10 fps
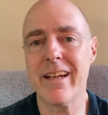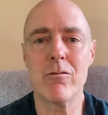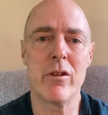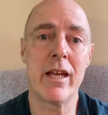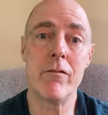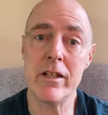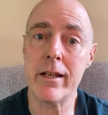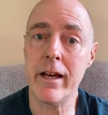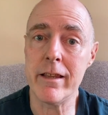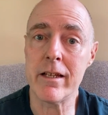with every
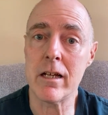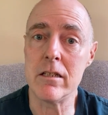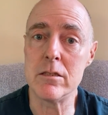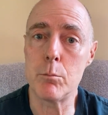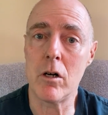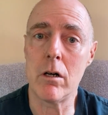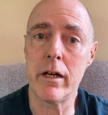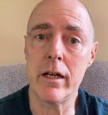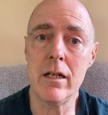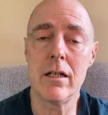day that goes
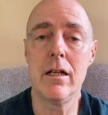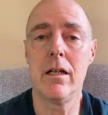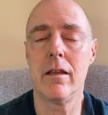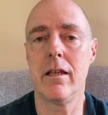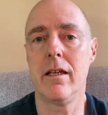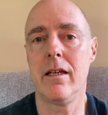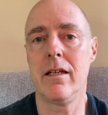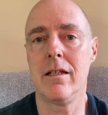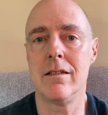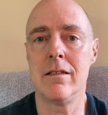by,
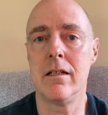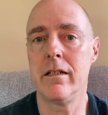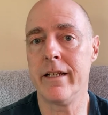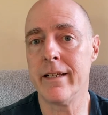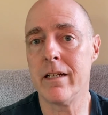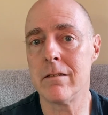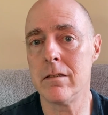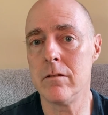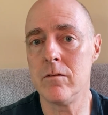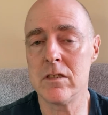the Lurgi
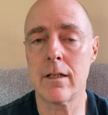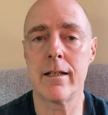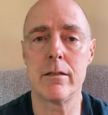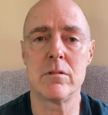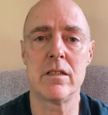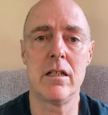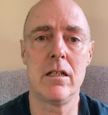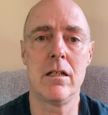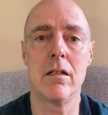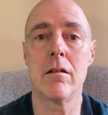narrative is
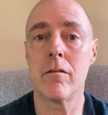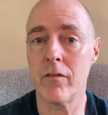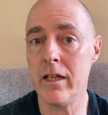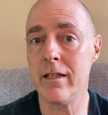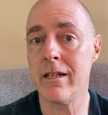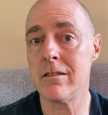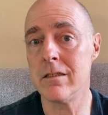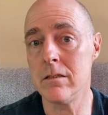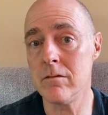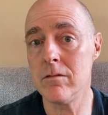collapsing, the V
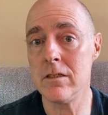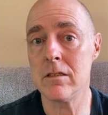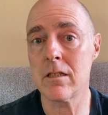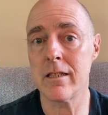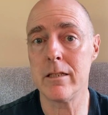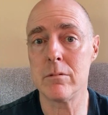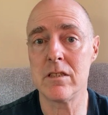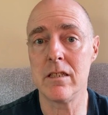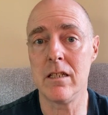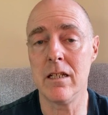narrative is
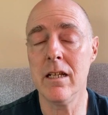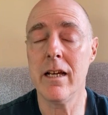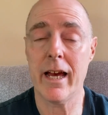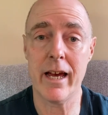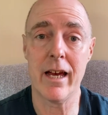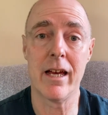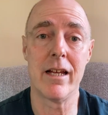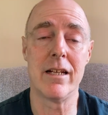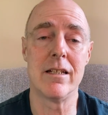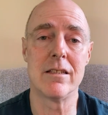collapsing,
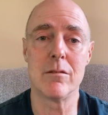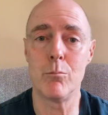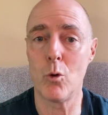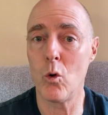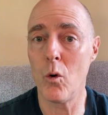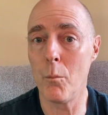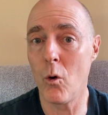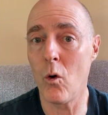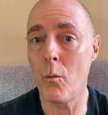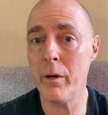and
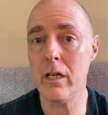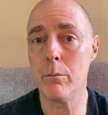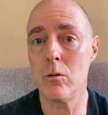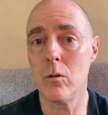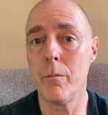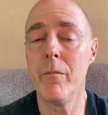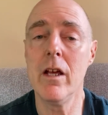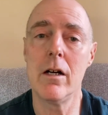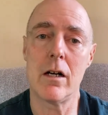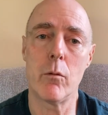more people
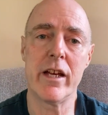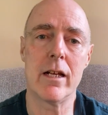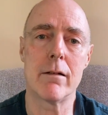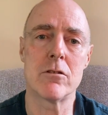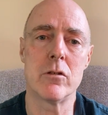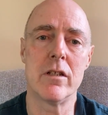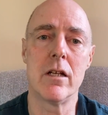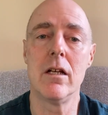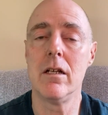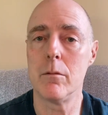are waking up to it.
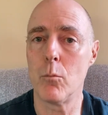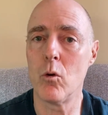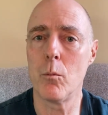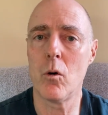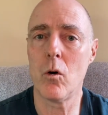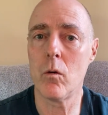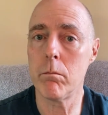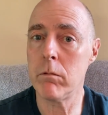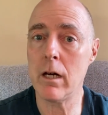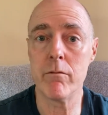More and more
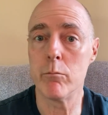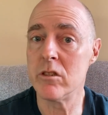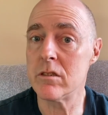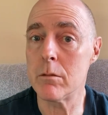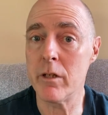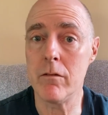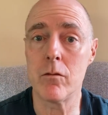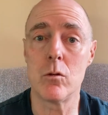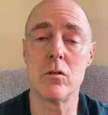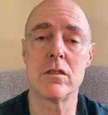governments are being
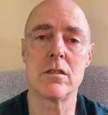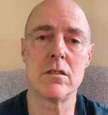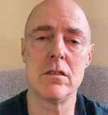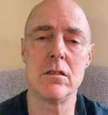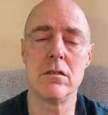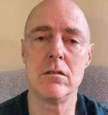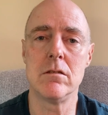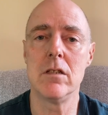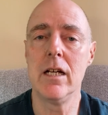forced to